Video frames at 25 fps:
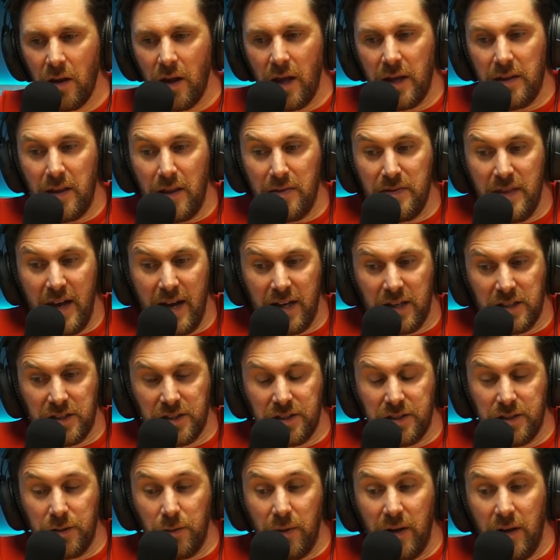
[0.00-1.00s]
and then
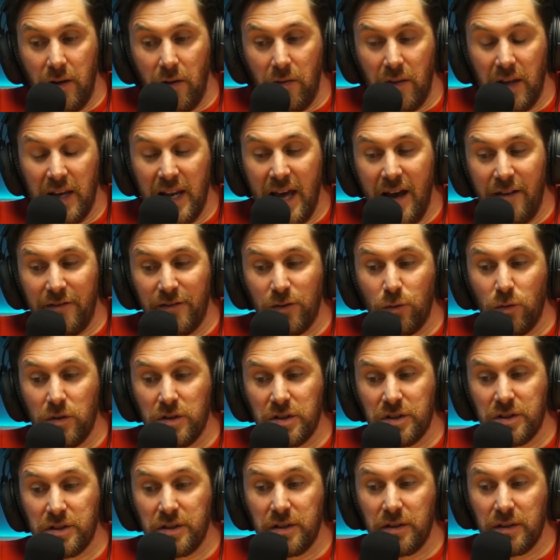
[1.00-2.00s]
next to it on the left
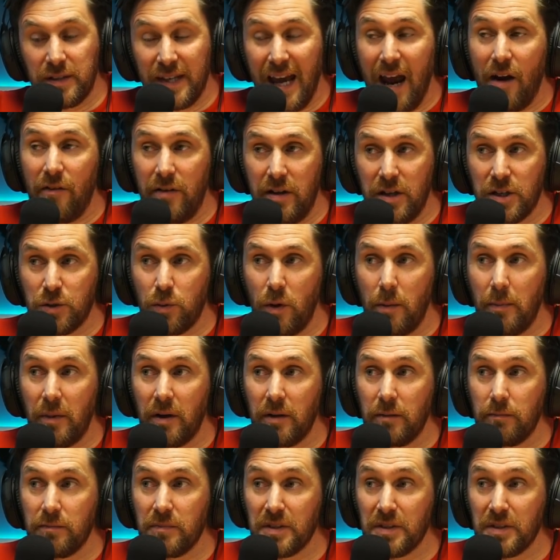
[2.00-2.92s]
was the garage where my